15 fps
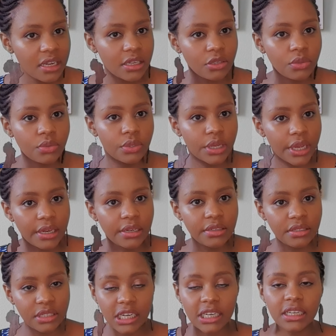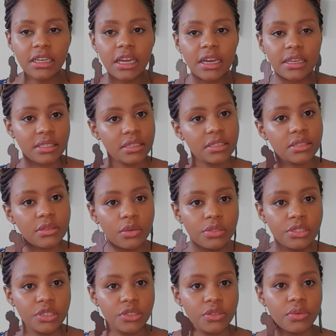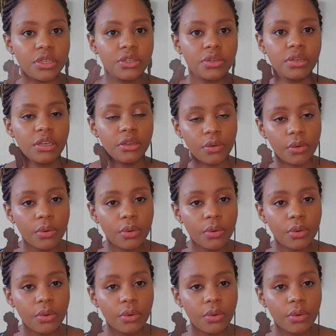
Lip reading: You can really assess the whole situation in your